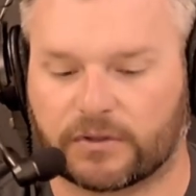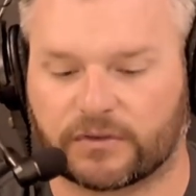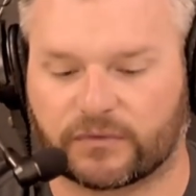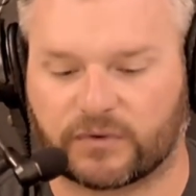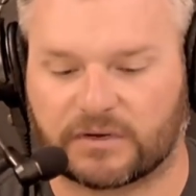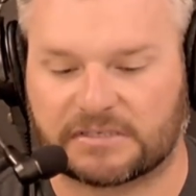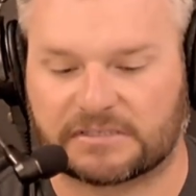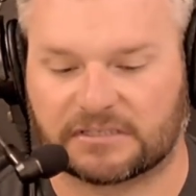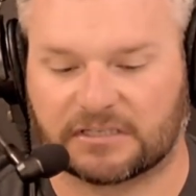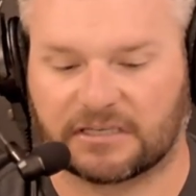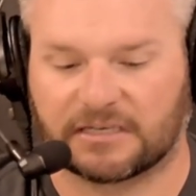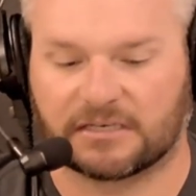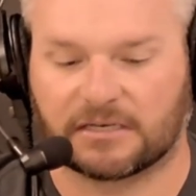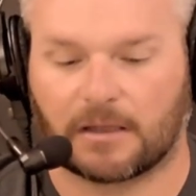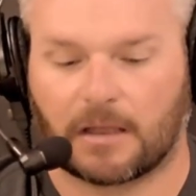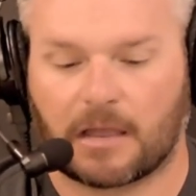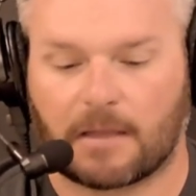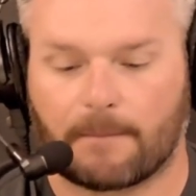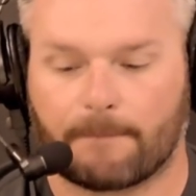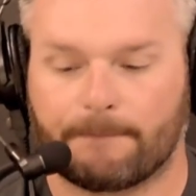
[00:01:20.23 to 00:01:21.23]
recently
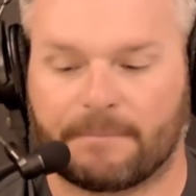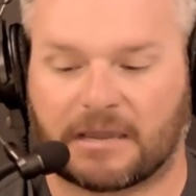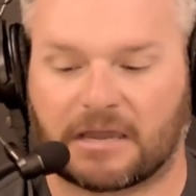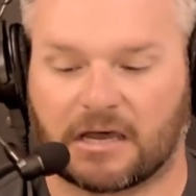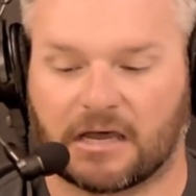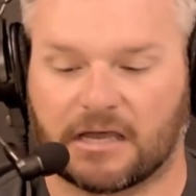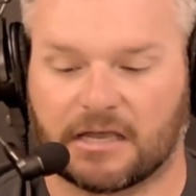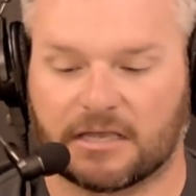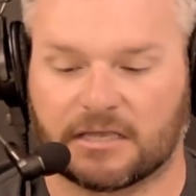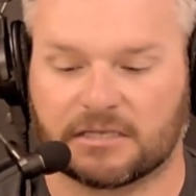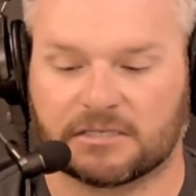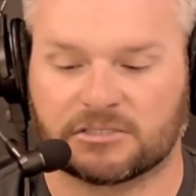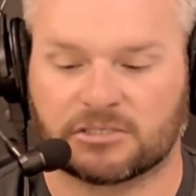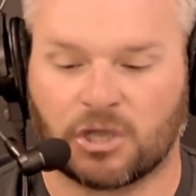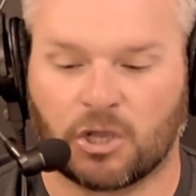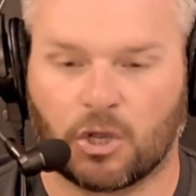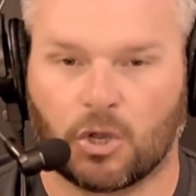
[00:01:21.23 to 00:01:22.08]
because